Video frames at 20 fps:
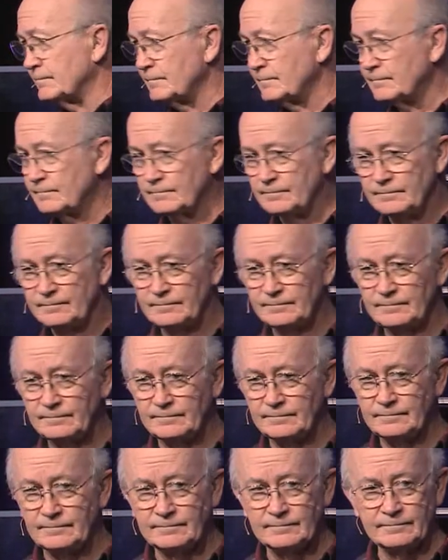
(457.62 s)

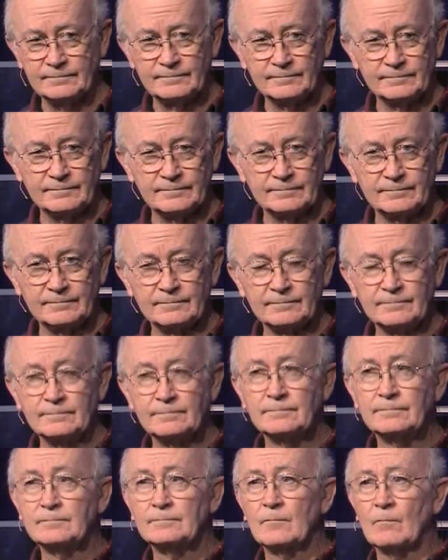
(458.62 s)

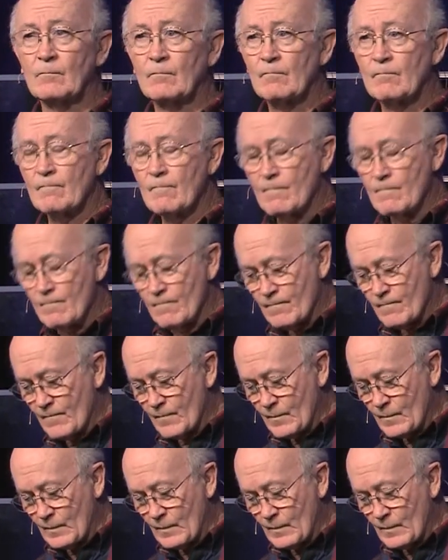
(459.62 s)
(no one is talking)